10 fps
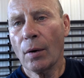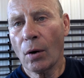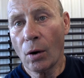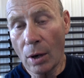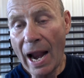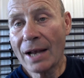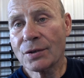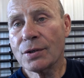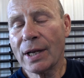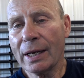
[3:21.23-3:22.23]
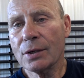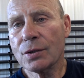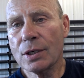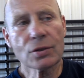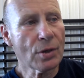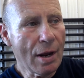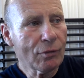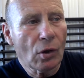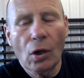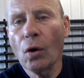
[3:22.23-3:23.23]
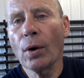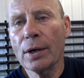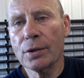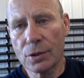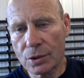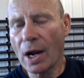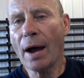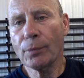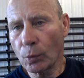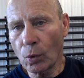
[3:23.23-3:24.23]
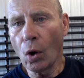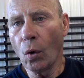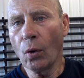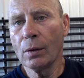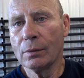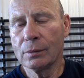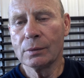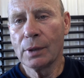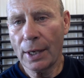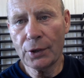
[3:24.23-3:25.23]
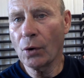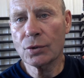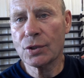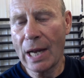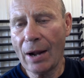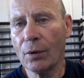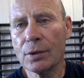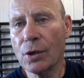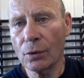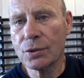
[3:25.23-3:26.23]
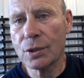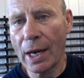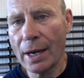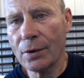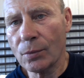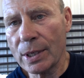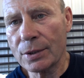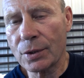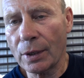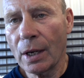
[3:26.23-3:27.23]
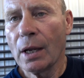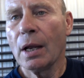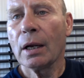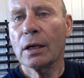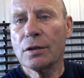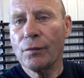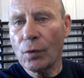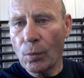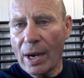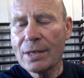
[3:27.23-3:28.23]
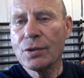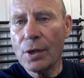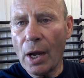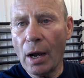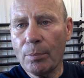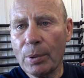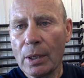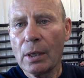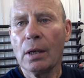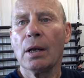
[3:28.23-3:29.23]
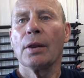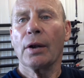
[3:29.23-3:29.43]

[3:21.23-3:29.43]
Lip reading: or has a tendency, so you have to lower it to stop the roll. It don't stand to reason, because if you raise it up, the